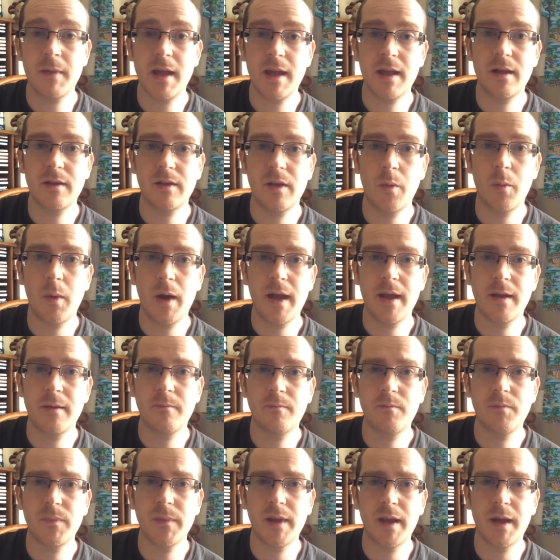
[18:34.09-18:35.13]
make their way
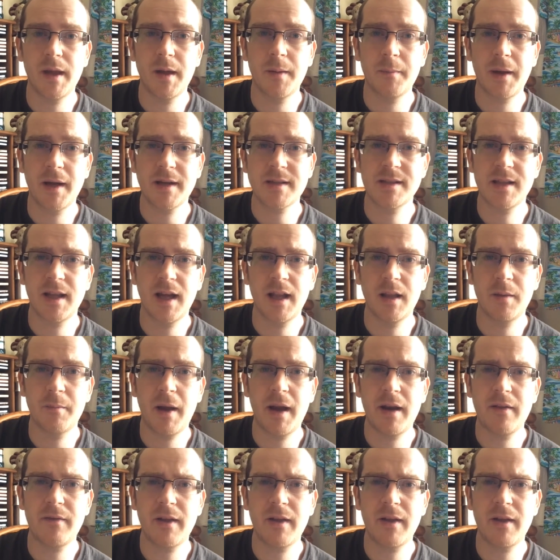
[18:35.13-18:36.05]
back to the Isle of Man.